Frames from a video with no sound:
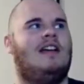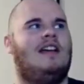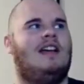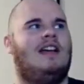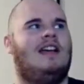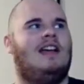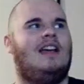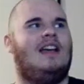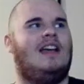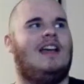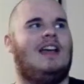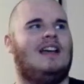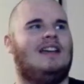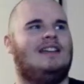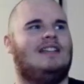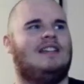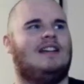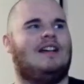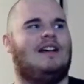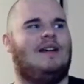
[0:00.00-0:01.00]

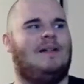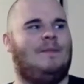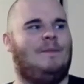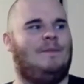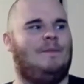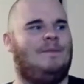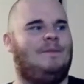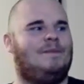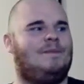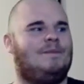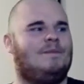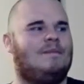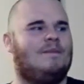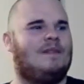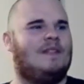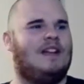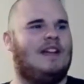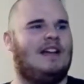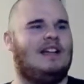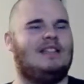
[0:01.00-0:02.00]
and
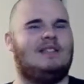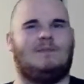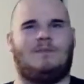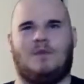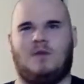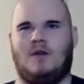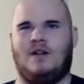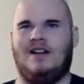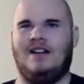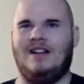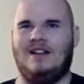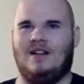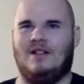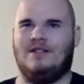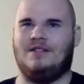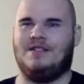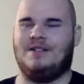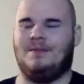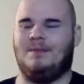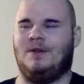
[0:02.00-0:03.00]
it's pretty
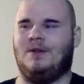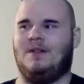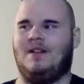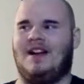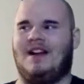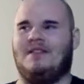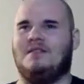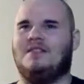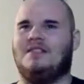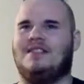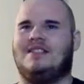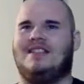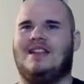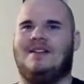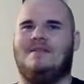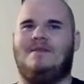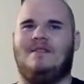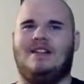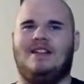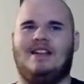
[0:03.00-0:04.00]
noticeable how stiff
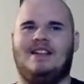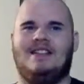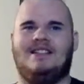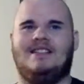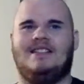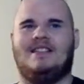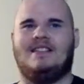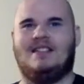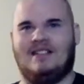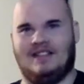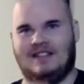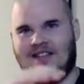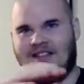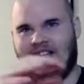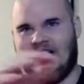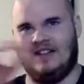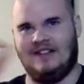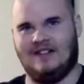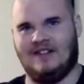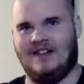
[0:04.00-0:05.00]
it is
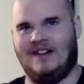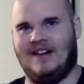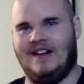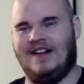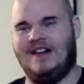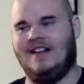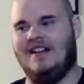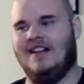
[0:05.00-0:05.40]
later on.